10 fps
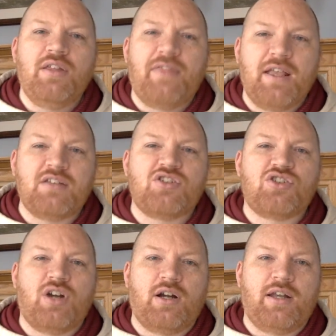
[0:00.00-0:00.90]
things
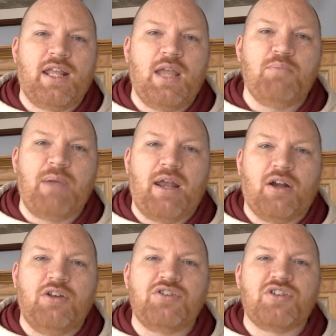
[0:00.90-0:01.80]
start to get
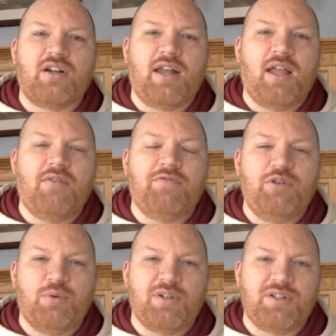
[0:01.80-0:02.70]
better, you start to have
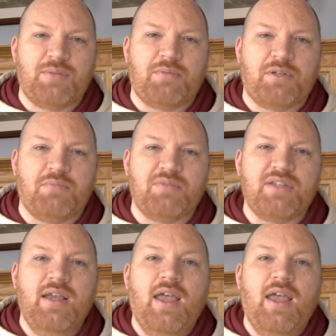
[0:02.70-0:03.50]
fewer symptoms,